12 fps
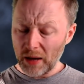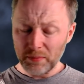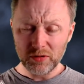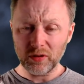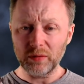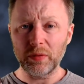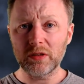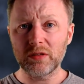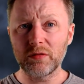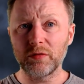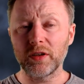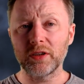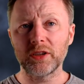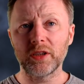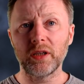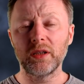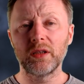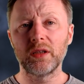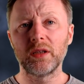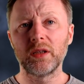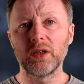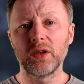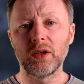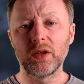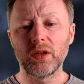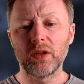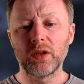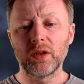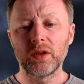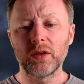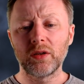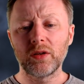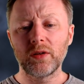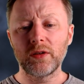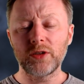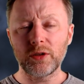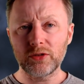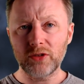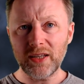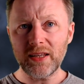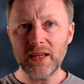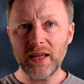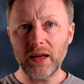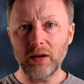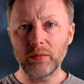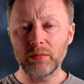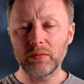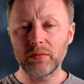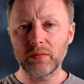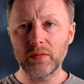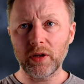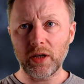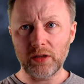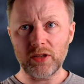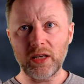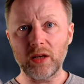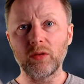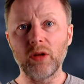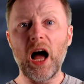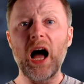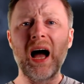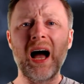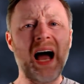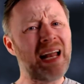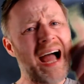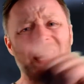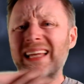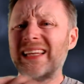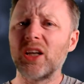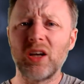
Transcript: Absolute busting for a shite. So he's ready to get up. He's ready to go, ah, I